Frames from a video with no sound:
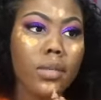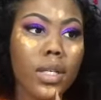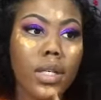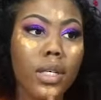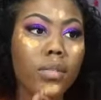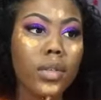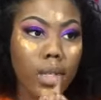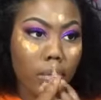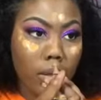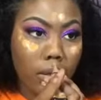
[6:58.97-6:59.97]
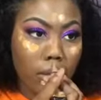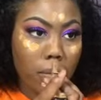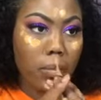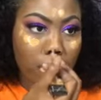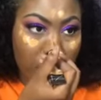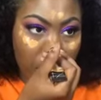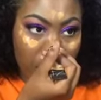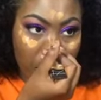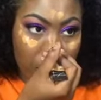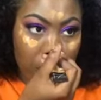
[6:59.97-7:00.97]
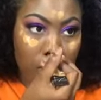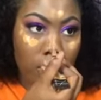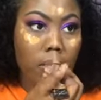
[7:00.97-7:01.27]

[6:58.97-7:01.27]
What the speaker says: After completing this step, I took a beauty